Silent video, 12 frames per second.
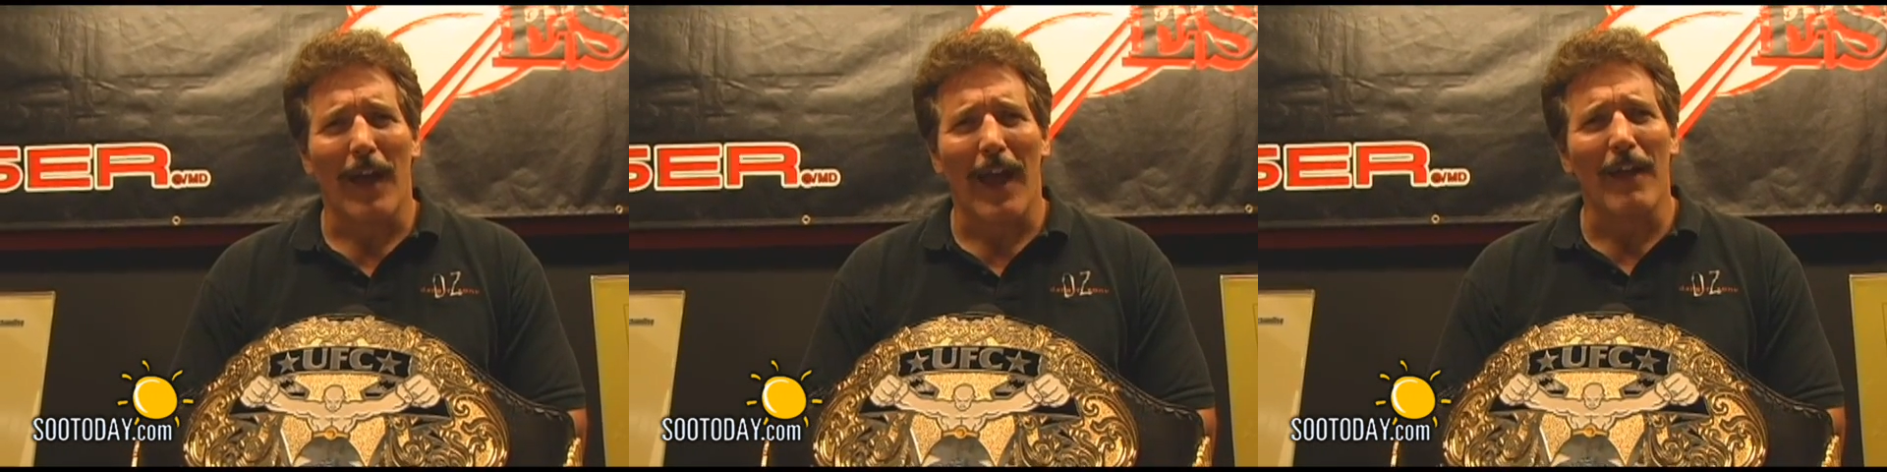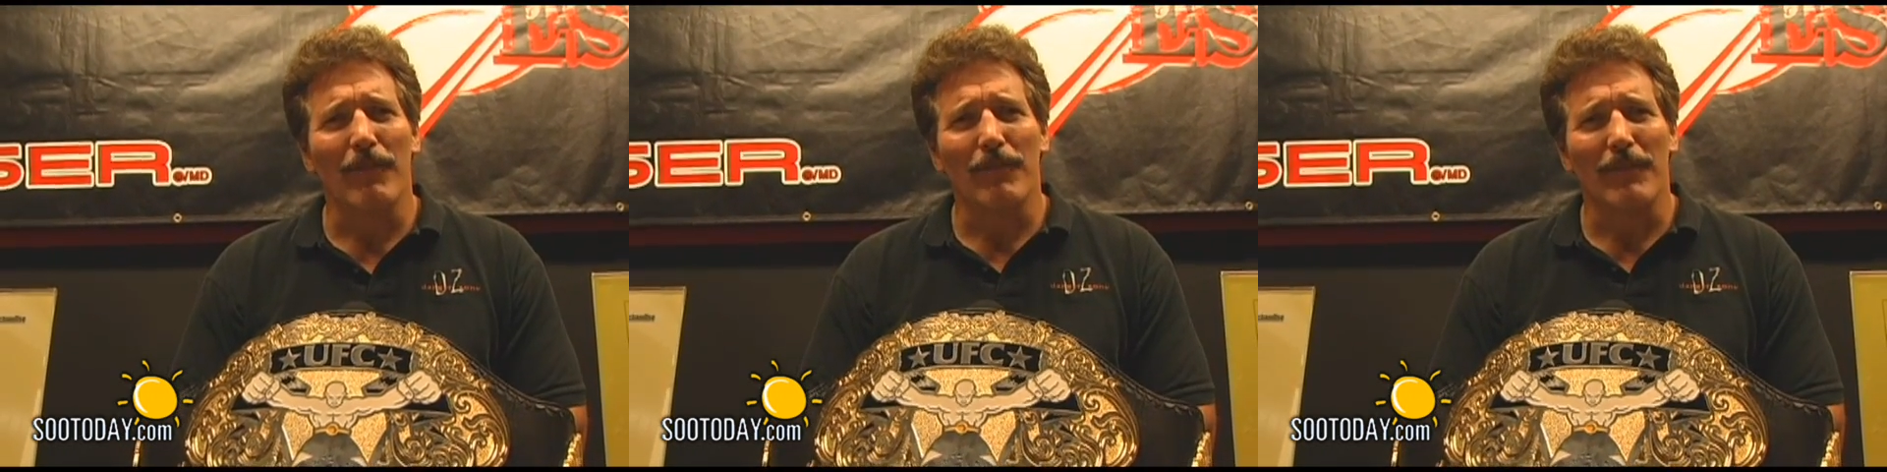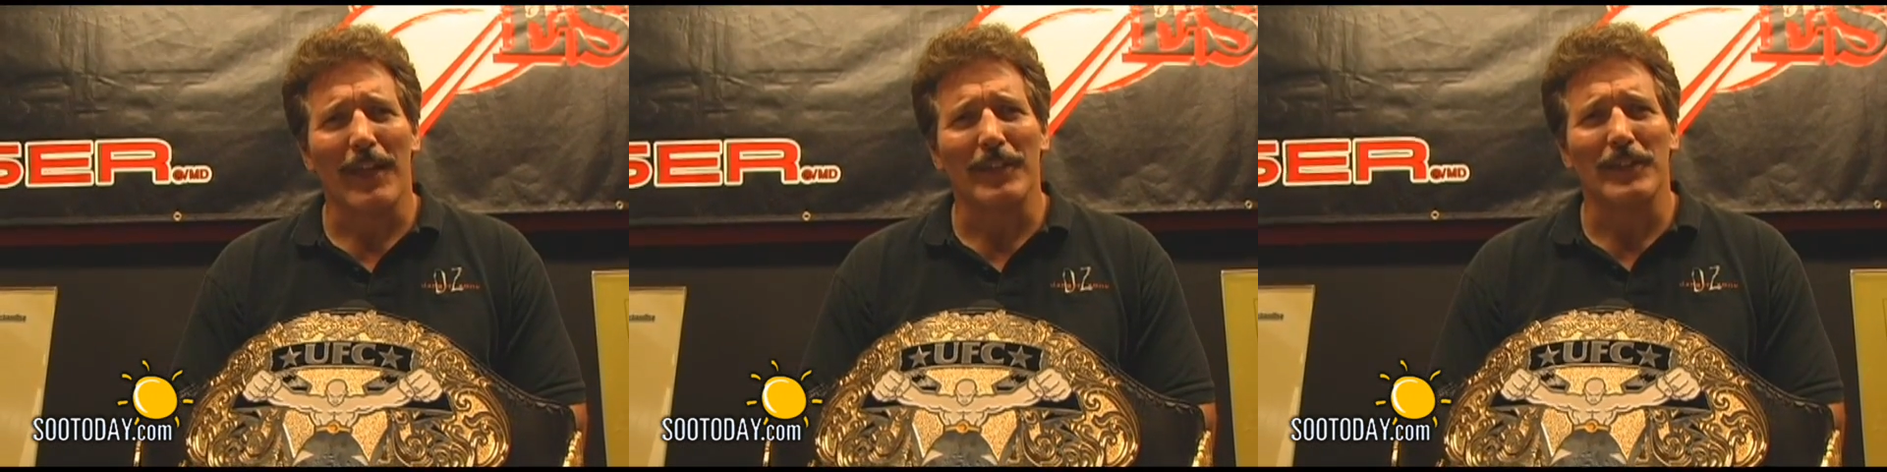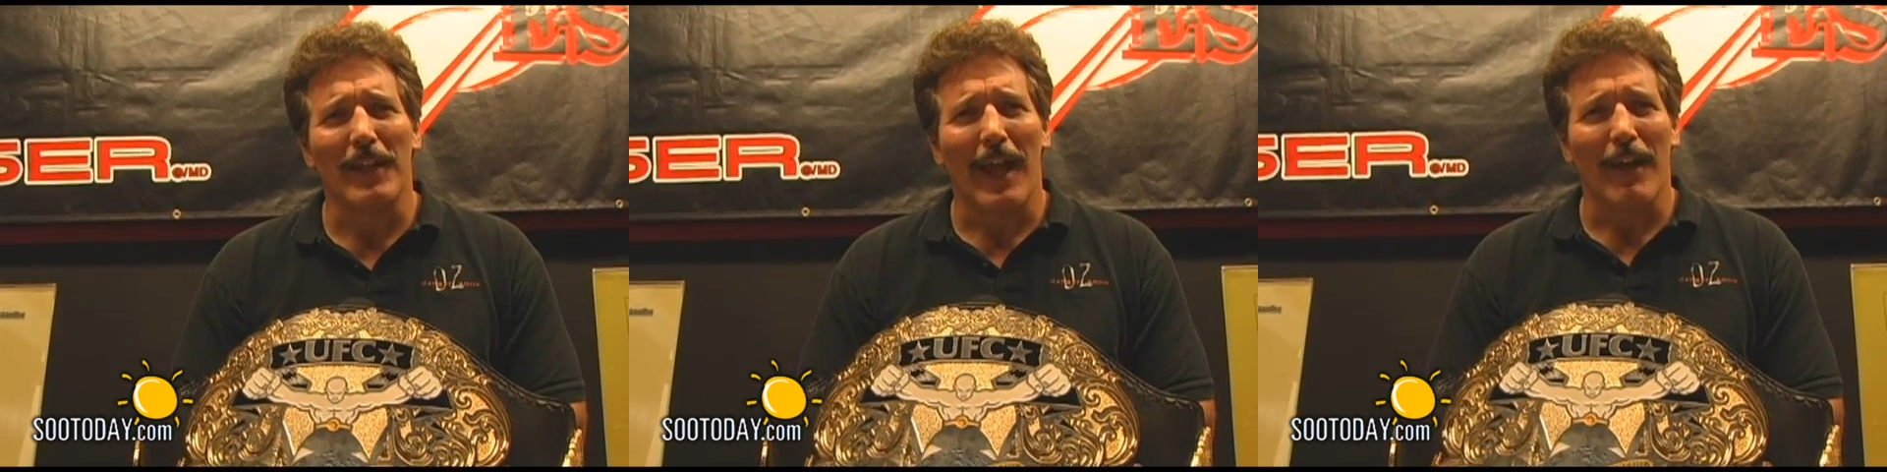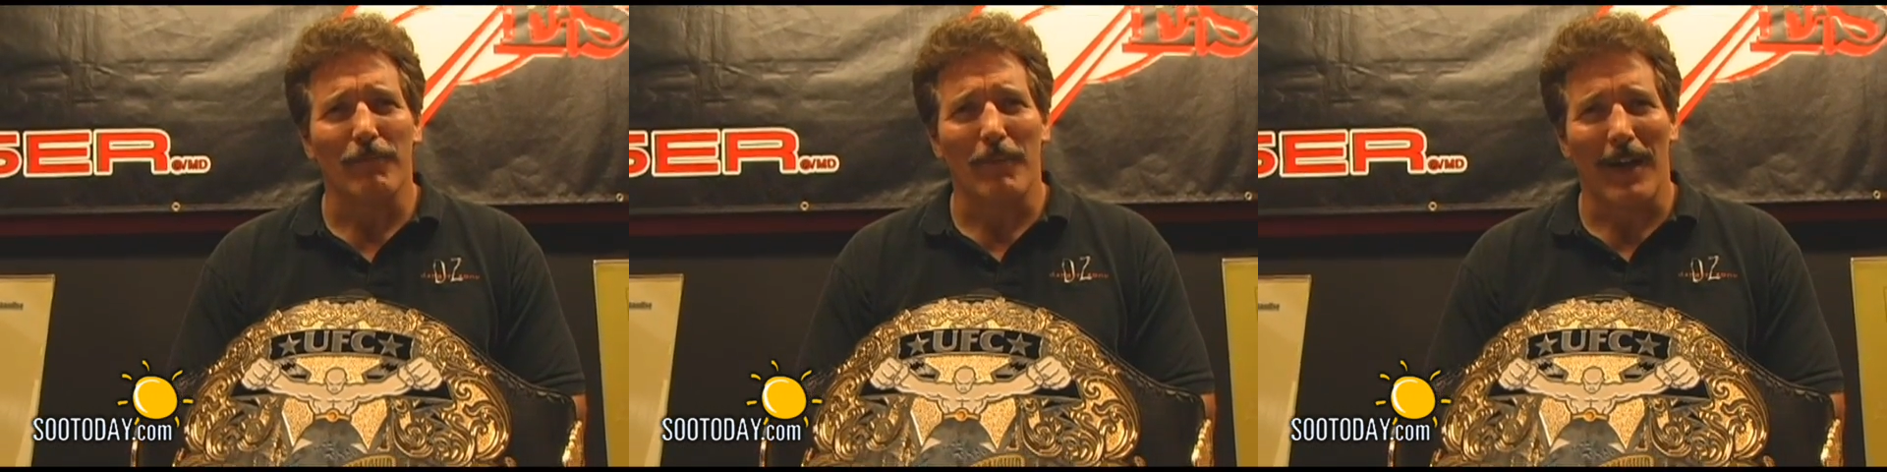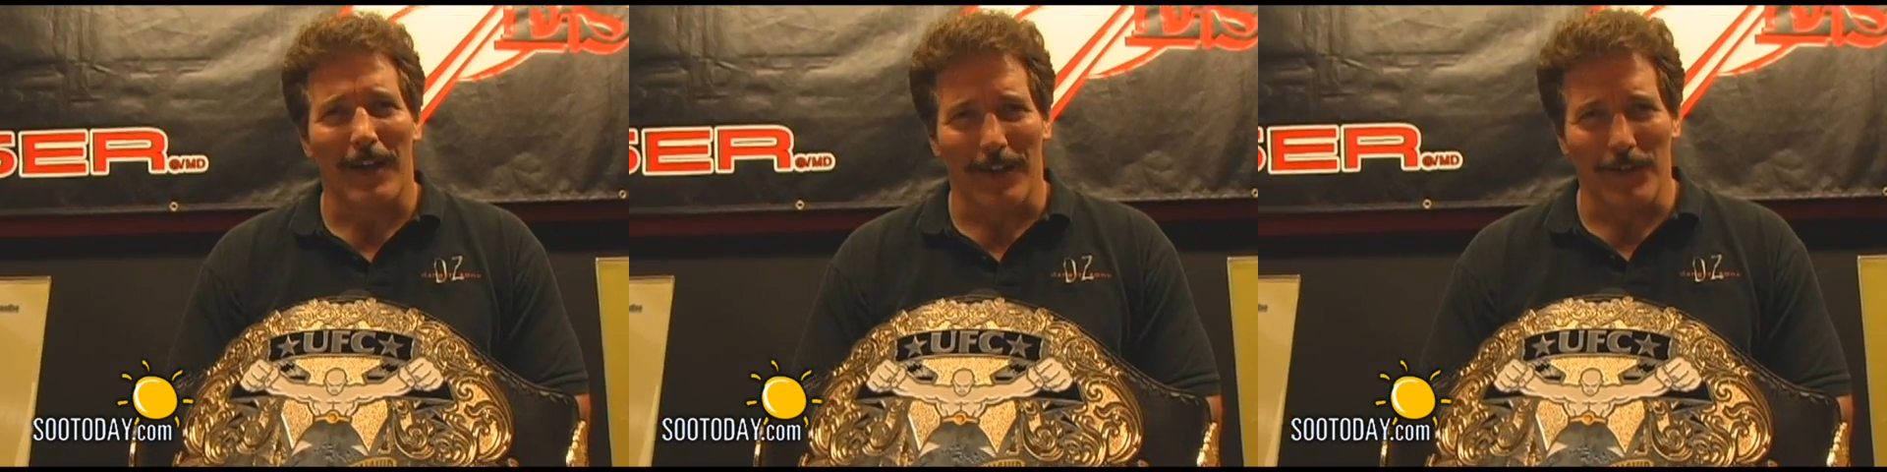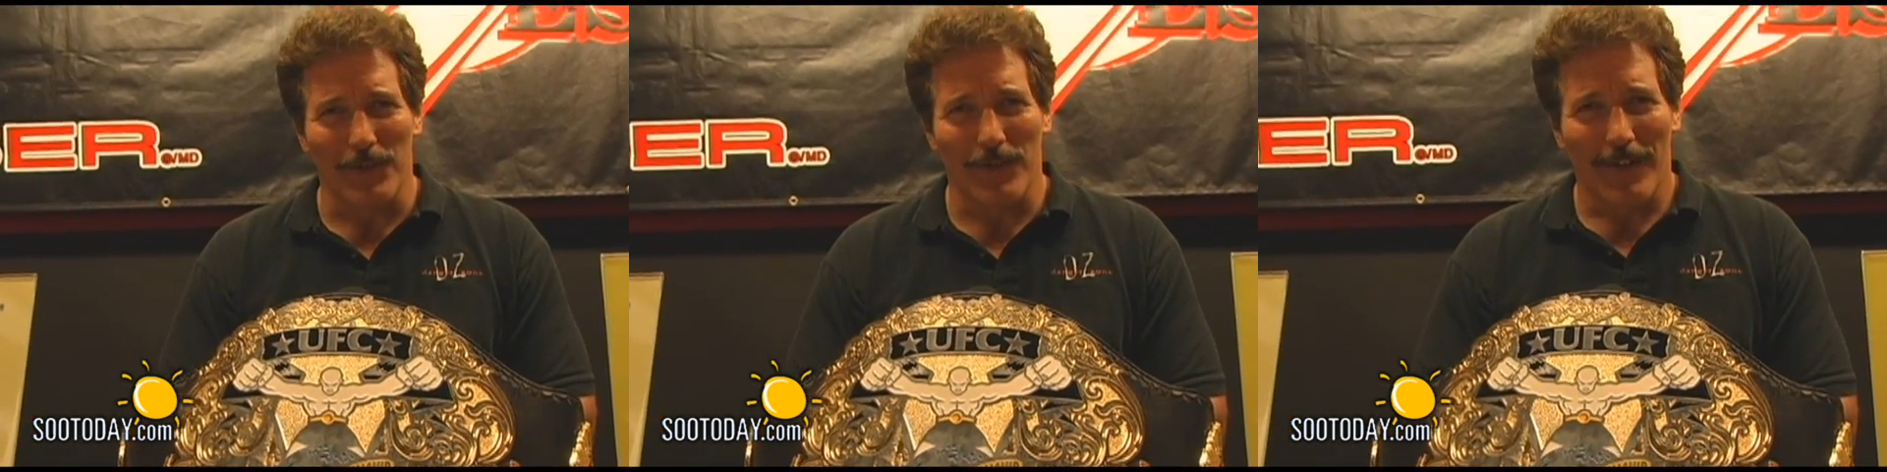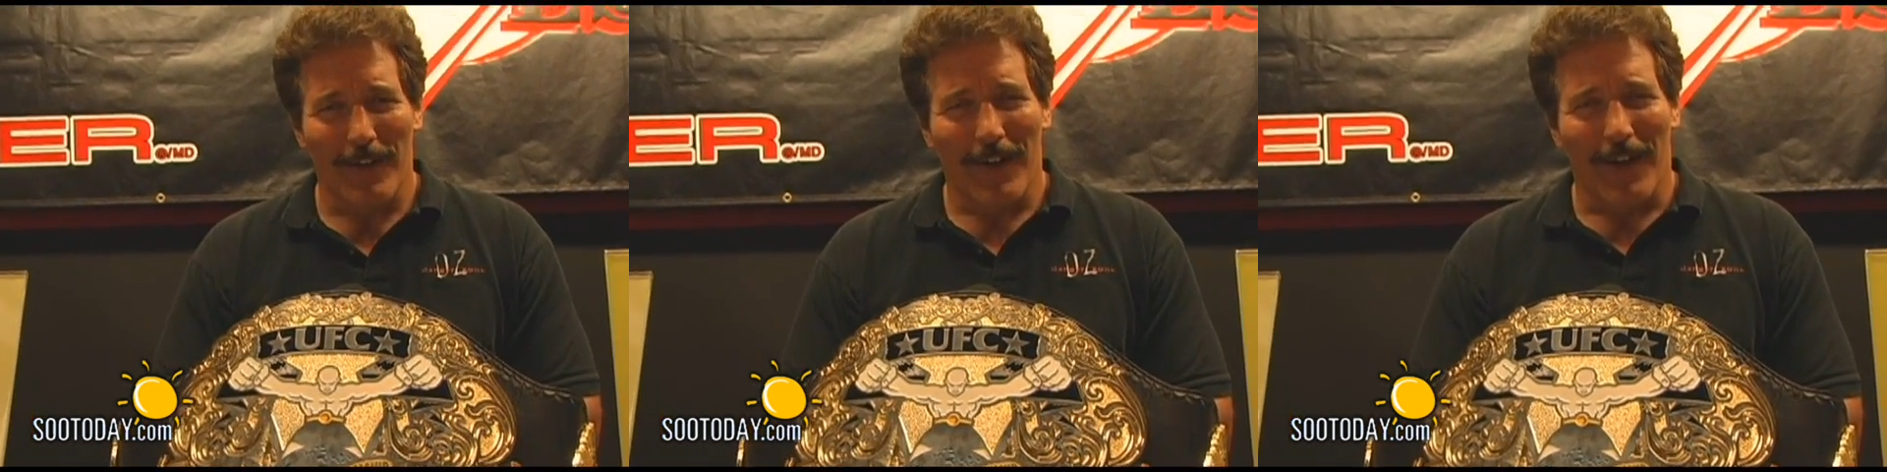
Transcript: half, less than half my age,